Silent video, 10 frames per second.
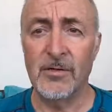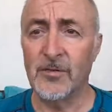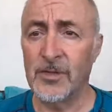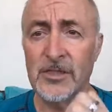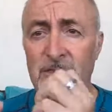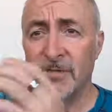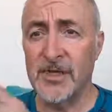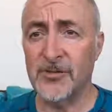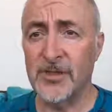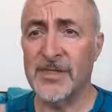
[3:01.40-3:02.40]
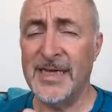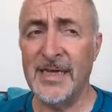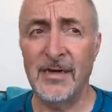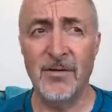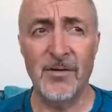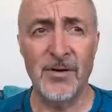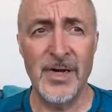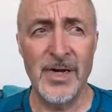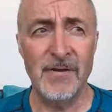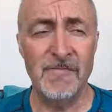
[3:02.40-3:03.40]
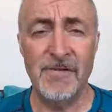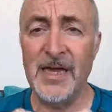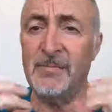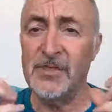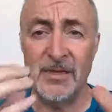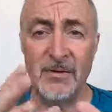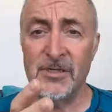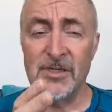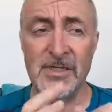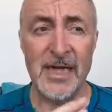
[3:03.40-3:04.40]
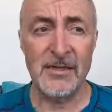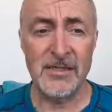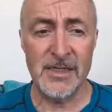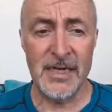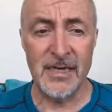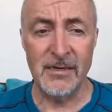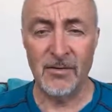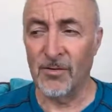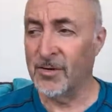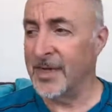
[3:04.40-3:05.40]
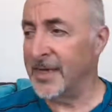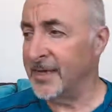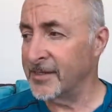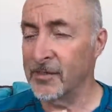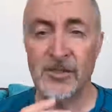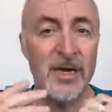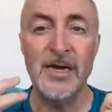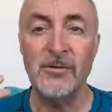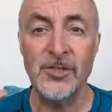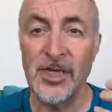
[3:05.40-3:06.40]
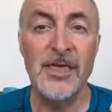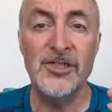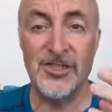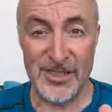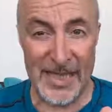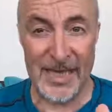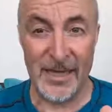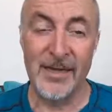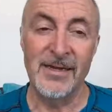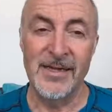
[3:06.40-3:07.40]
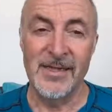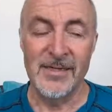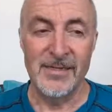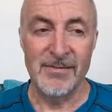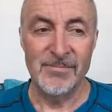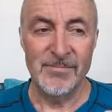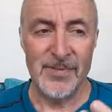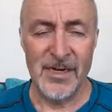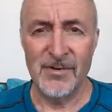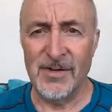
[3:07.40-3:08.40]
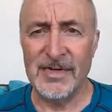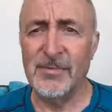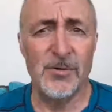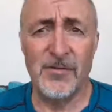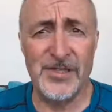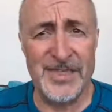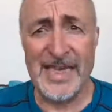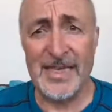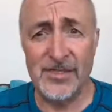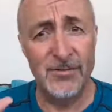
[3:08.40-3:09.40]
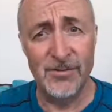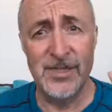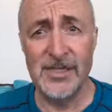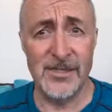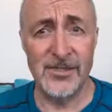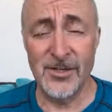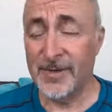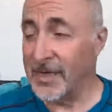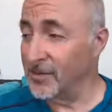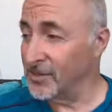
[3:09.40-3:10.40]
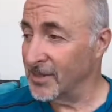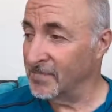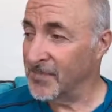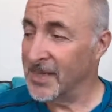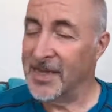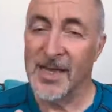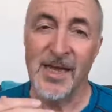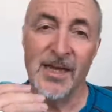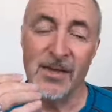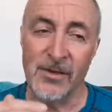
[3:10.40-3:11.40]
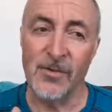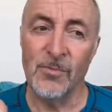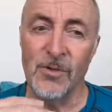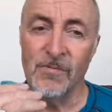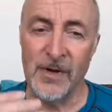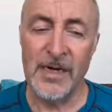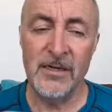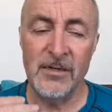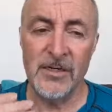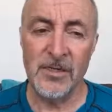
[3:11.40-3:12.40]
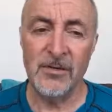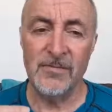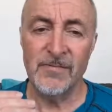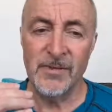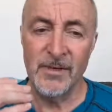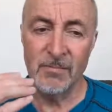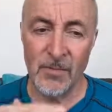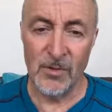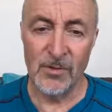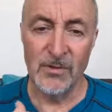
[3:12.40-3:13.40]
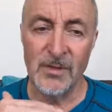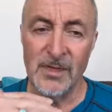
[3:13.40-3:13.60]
a relationship centric thing, or a fame and celebrity status thing, or a societal change thing, I don't know anybody worth a thing, so thing's the term I used, you will find yourself more